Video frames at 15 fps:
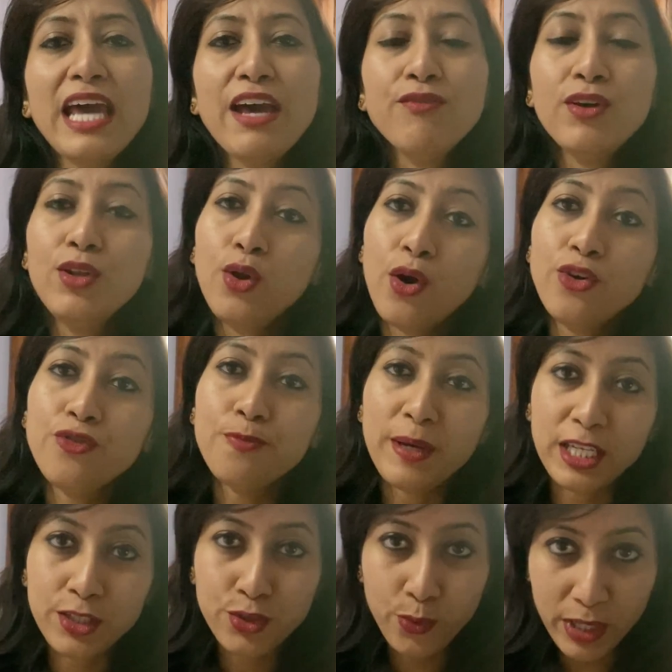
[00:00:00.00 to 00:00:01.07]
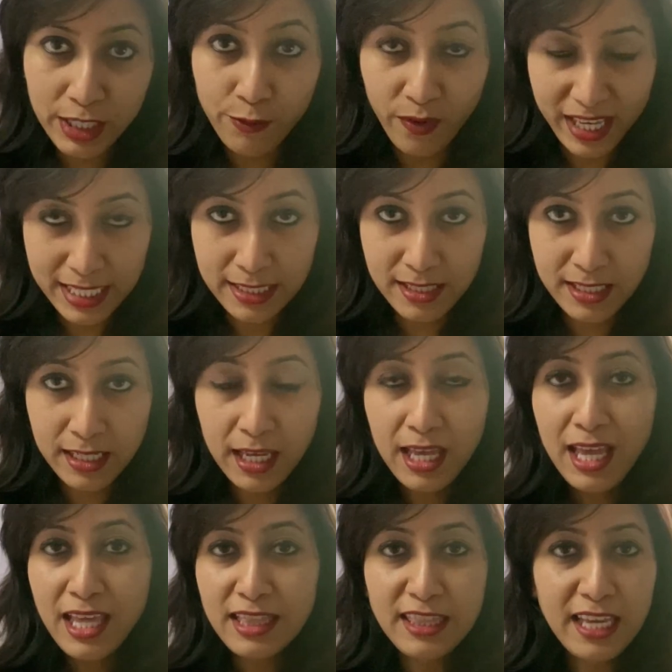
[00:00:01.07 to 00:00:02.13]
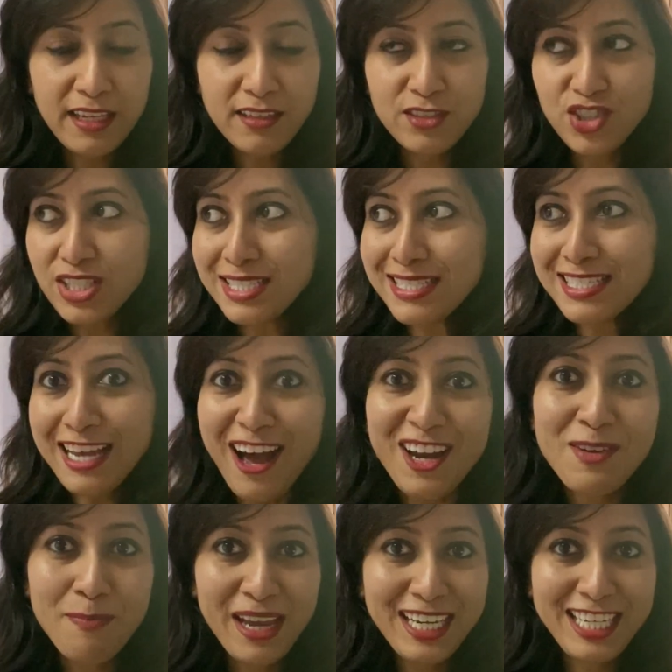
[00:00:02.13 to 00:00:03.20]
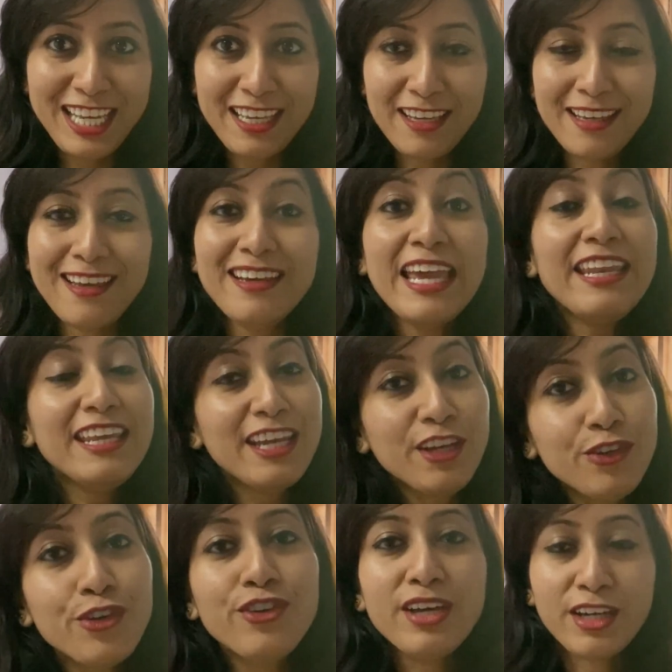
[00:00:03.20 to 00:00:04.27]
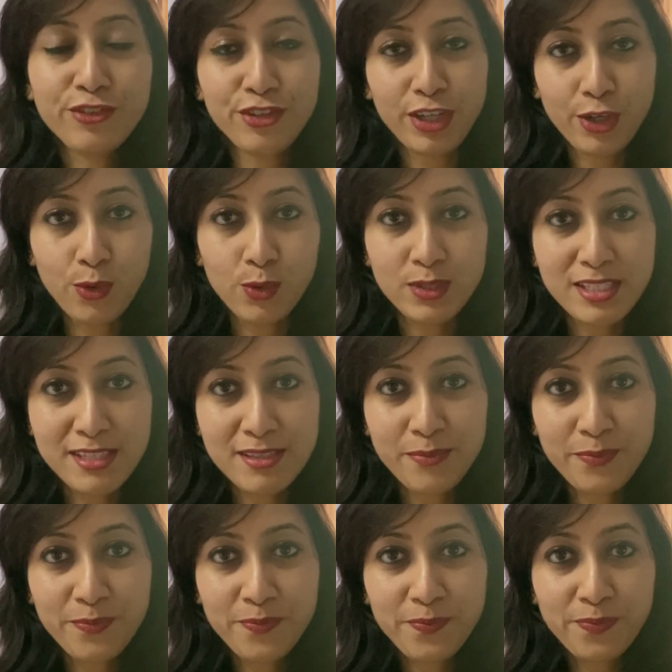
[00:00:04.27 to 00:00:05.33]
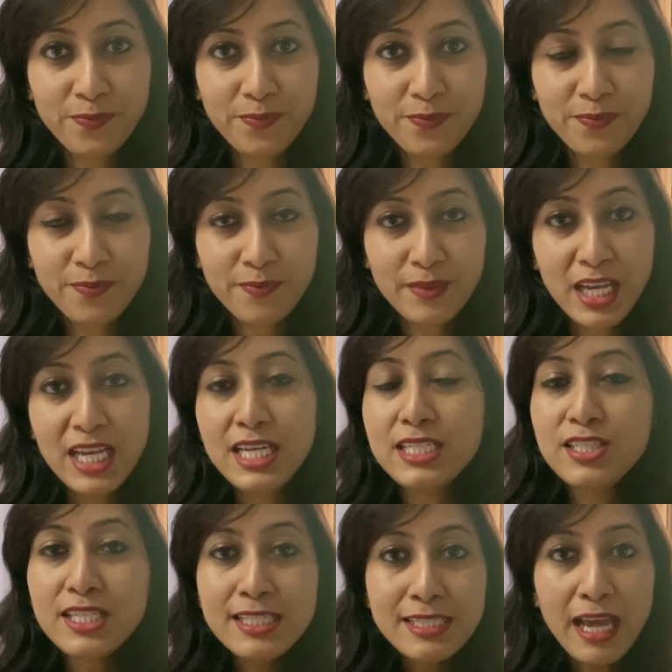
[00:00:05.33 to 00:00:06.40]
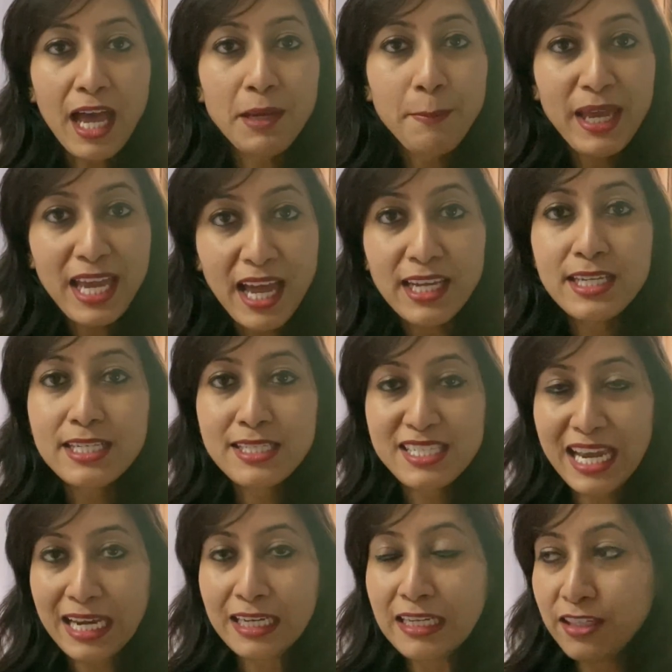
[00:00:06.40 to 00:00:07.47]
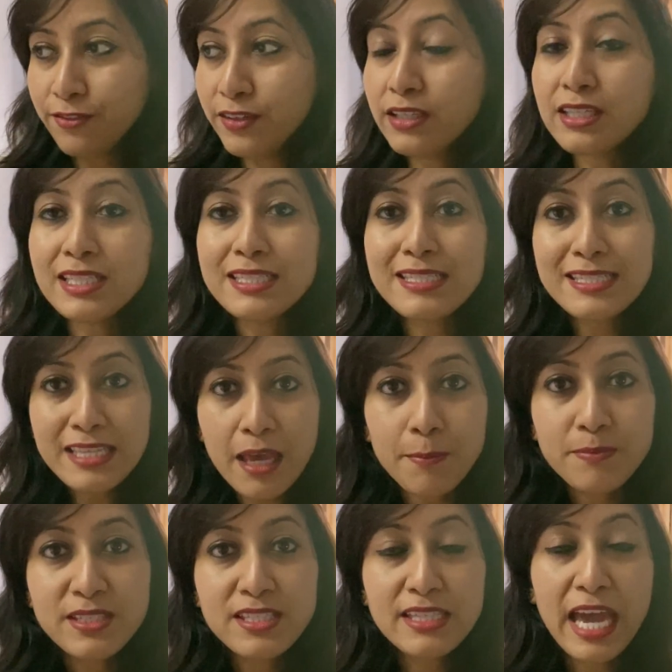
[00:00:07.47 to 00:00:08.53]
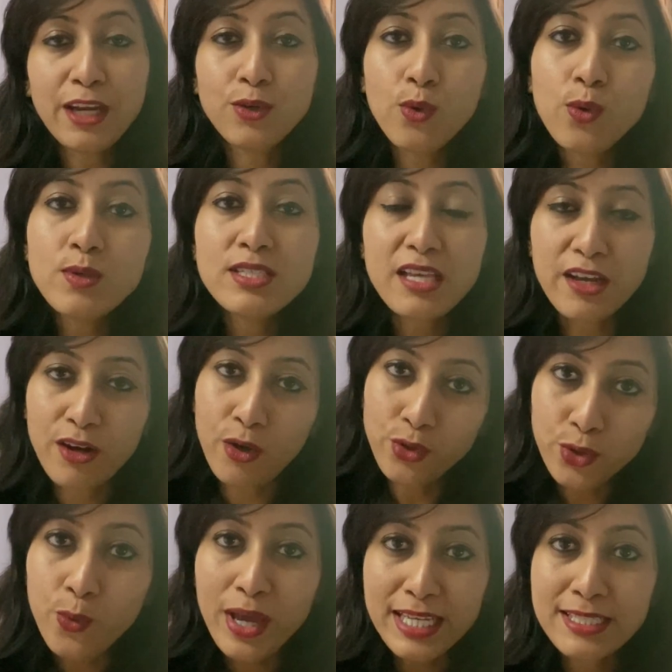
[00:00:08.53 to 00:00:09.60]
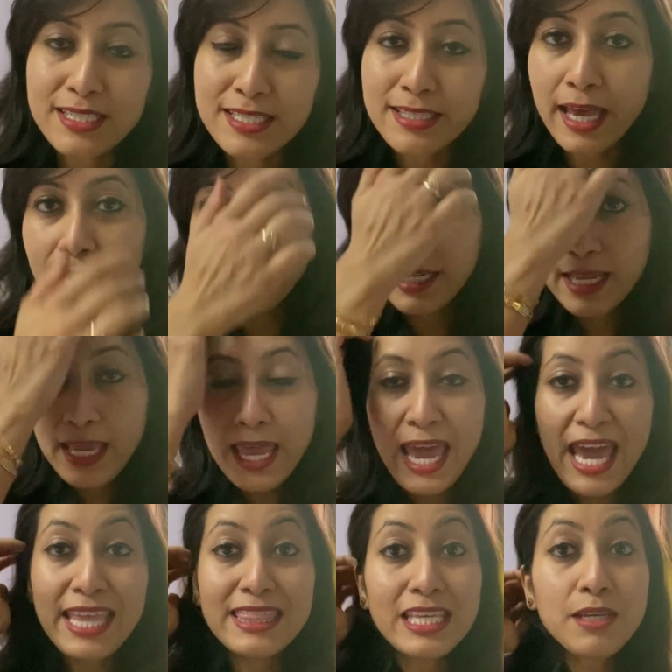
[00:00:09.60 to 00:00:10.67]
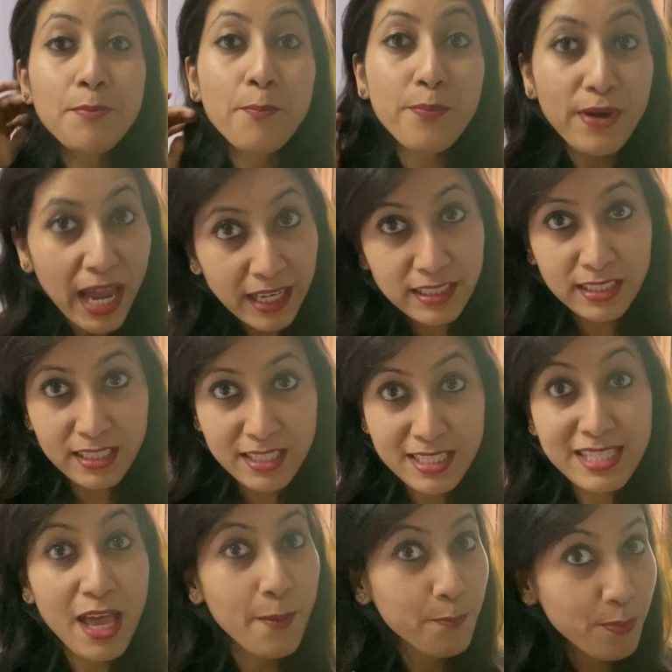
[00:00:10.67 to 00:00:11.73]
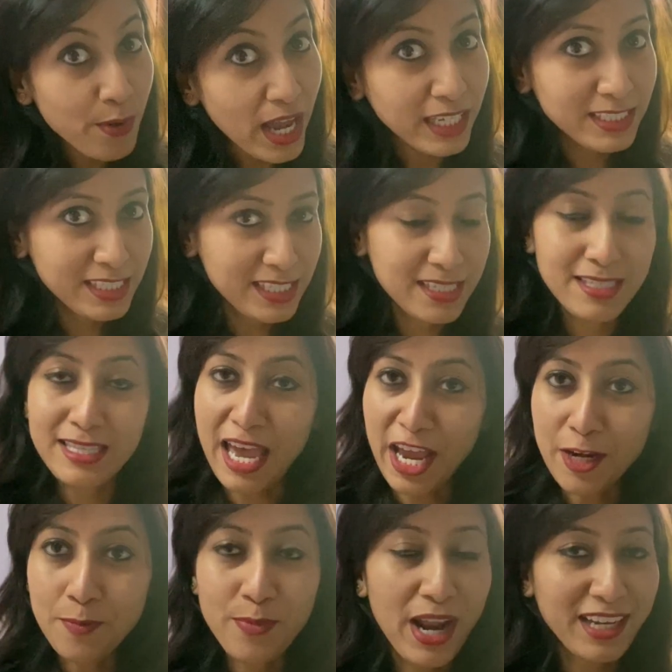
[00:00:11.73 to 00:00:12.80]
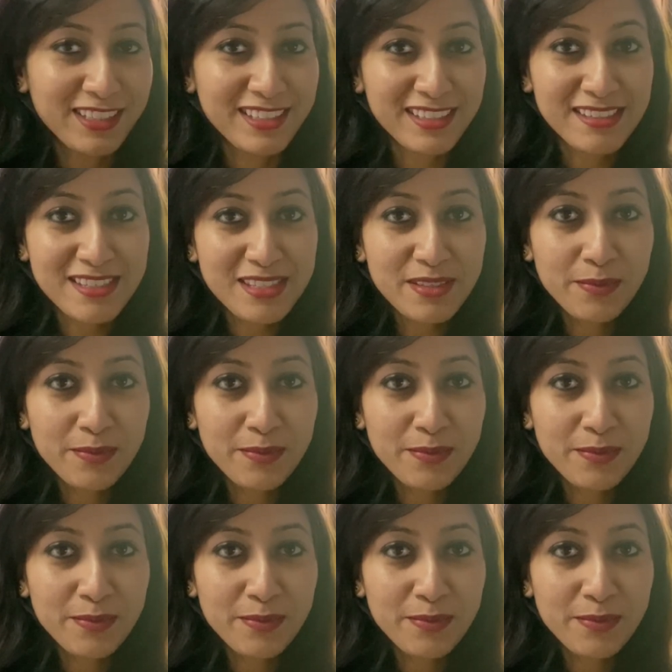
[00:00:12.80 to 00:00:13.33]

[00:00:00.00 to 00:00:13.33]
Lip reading: have a lot of money to invest, then just start by taking an introductory course. Just start by understanding different concepts that goes around UX design, and then practice, practice, and practice.